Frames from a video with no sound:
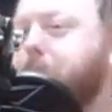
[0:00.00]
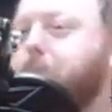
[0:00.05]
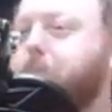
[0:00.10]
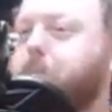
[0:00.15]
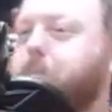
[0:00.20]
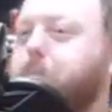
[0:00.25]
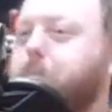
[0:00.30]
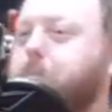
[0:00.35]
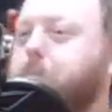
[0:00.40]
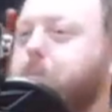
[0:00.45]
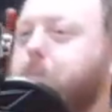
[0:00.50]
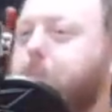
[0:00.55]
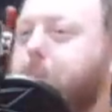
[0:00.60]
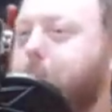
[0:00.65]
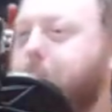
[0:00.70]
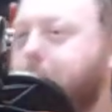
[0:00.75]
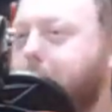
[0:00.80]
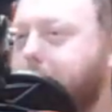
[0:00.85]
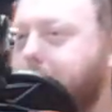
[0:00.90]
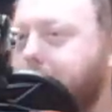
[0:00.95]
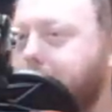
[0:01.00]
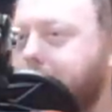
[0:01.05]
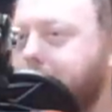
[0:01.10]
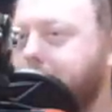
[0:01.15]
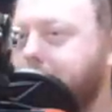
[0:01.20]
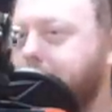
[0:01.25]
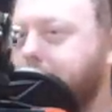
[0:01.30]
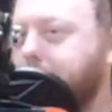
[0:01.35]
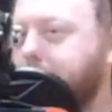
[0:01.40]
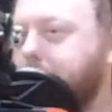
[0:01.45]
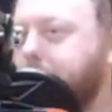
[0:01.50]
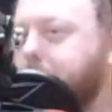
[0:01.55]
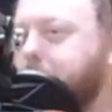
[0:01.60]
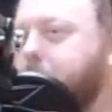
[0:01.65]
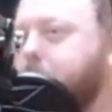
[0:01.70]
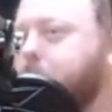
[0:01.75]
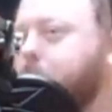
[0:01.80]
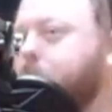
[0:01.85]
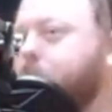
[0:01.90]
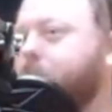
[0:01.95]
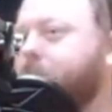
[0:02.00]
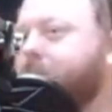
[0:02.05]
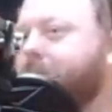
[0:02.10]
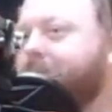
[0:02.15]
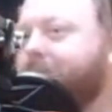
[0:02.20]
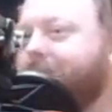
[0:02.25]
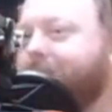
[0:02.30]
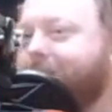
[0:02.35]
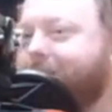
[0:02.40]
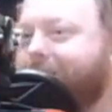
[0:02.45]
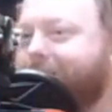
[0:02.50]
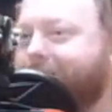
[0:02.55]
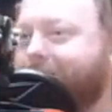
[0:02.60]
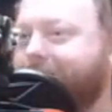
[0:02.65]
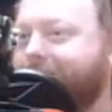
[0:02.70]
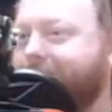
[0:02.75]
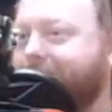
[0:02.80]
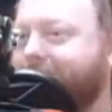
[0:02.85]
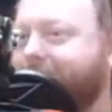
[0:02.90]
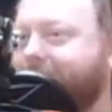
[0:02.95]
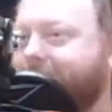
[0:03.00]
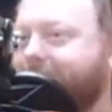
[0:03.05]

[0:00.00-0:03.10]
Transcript: This person isn't speaking.